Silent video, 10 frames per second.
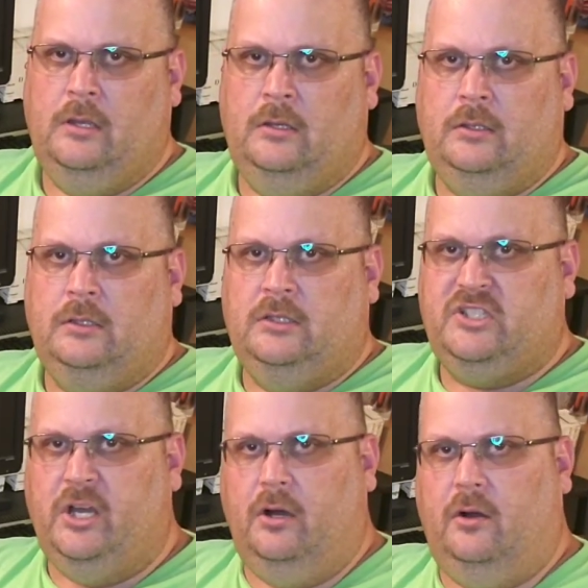
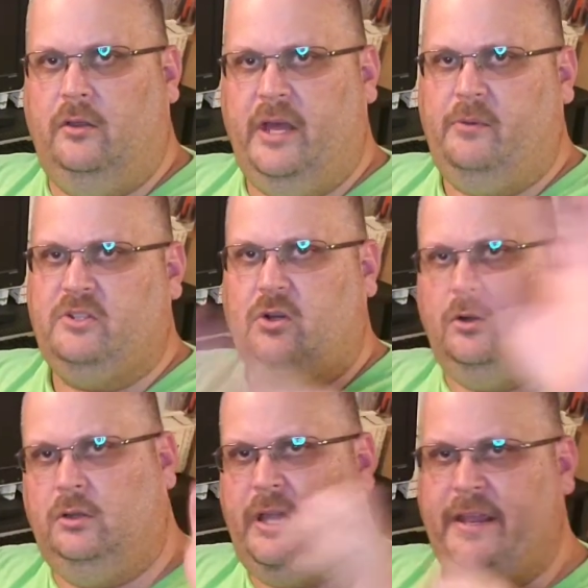So that was old
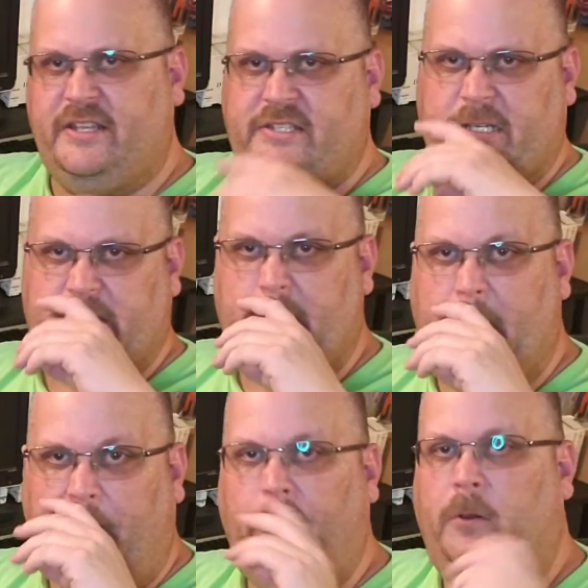legacy stuff
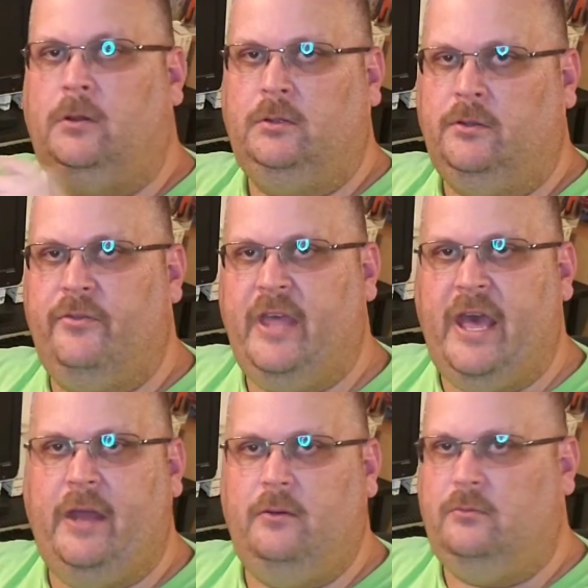that
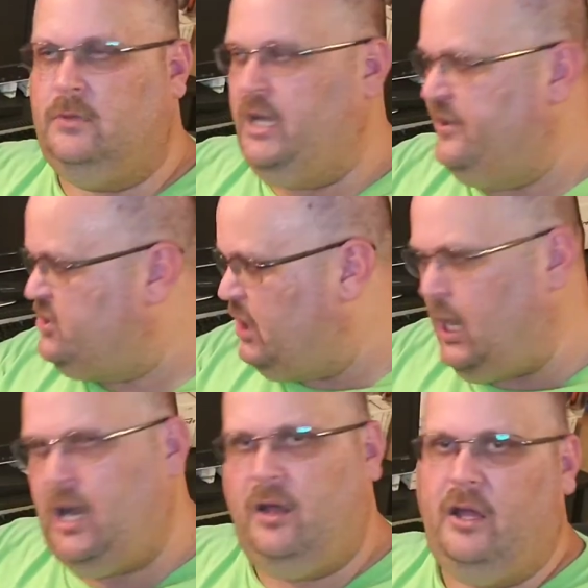I saw,
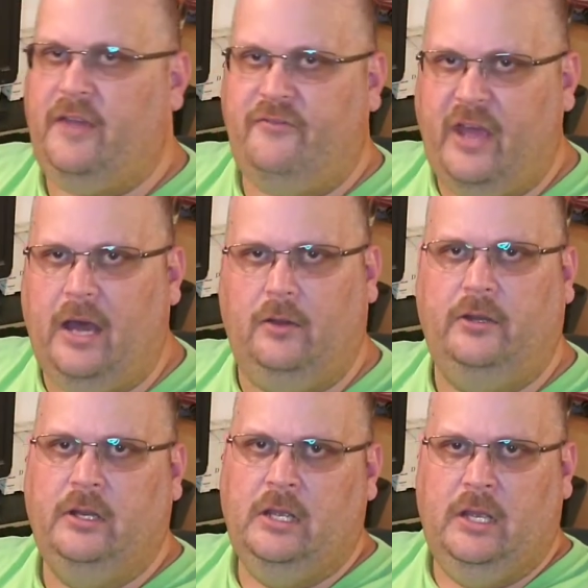I found,
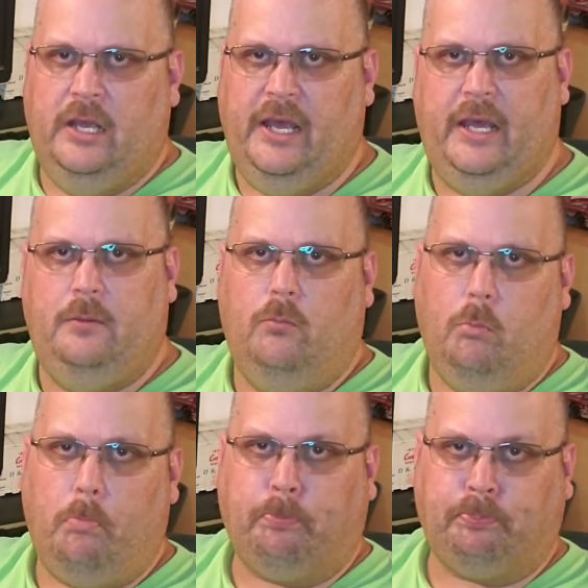and
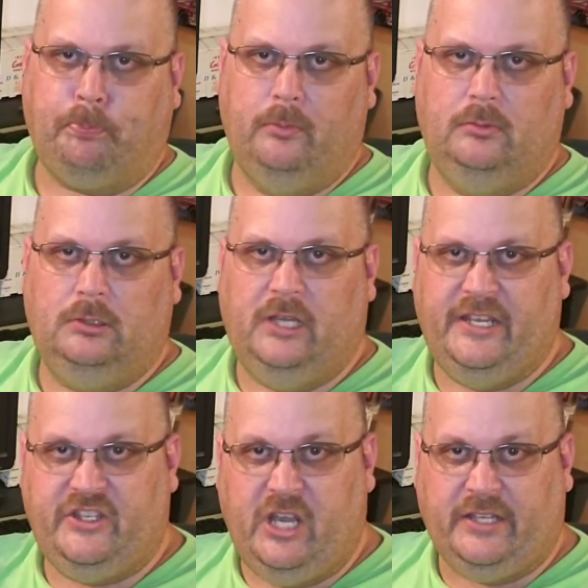I chucked it.